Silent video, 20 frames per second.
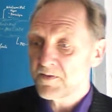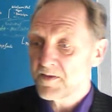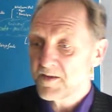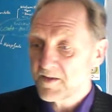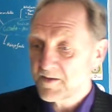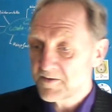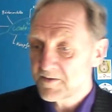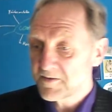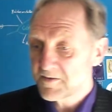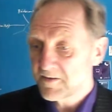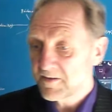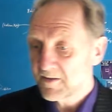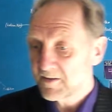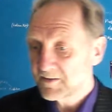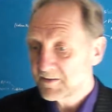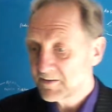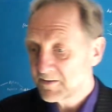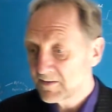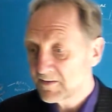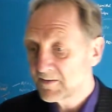this
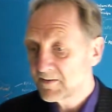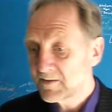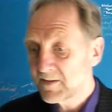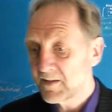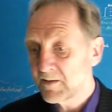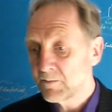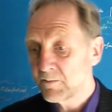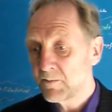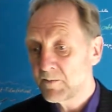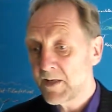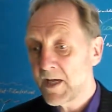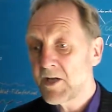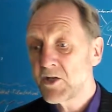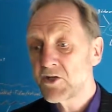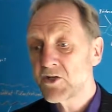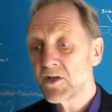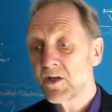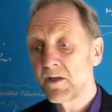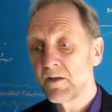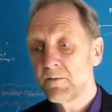system
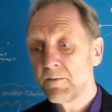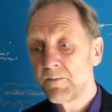nature?